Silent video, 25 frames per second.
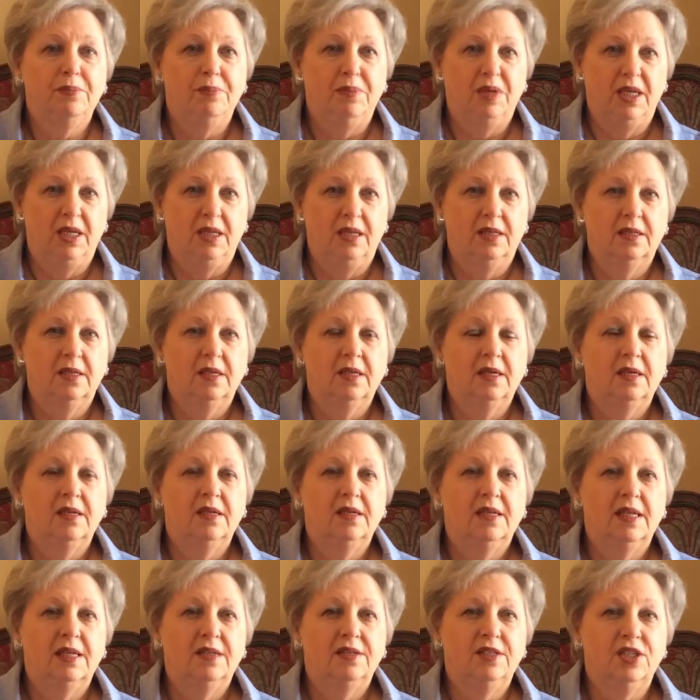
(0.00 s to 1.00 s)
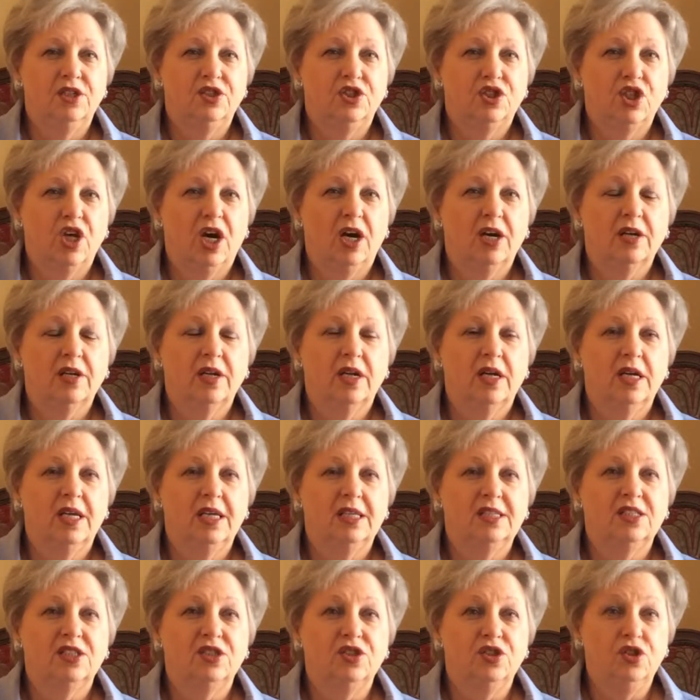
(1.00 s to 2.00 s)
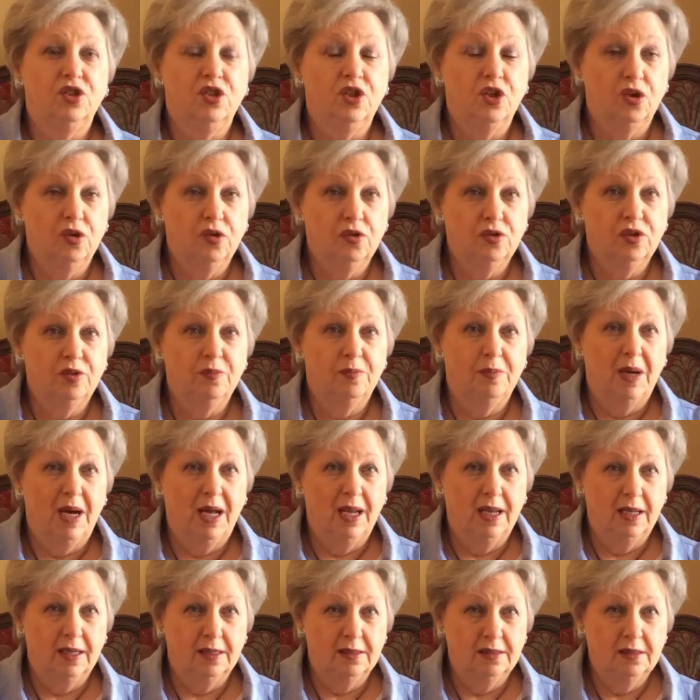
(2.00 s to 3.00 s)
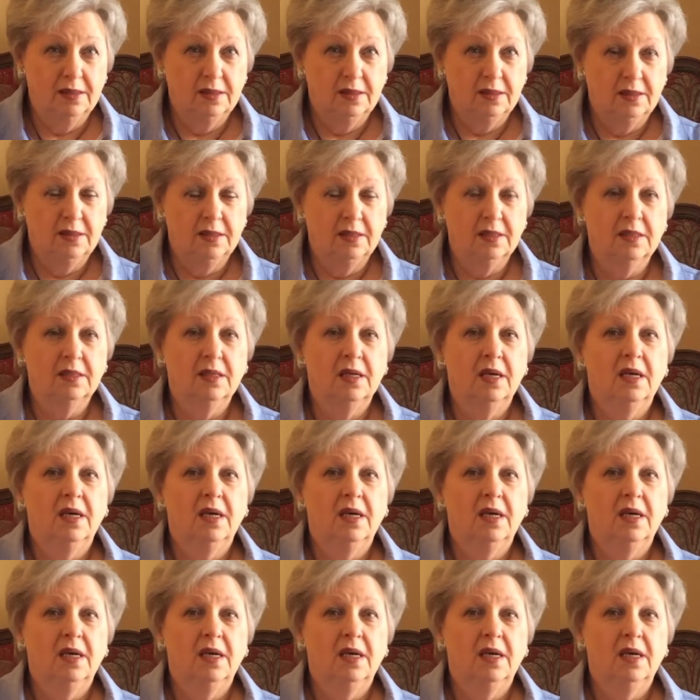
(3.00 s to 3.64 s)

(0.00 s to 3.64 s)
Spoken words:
means that this chakra is not balanced